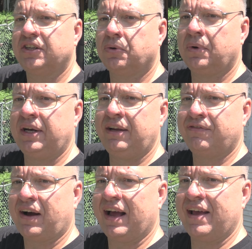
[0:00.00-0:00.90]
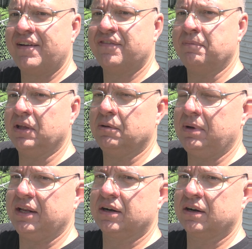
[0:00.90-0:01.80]
the 25
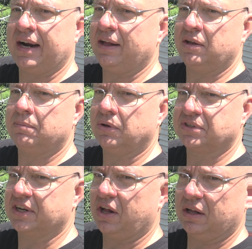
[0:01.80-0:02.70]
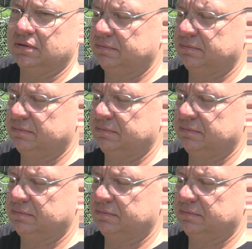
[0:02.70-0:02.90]
millimeter Allen bolts at all.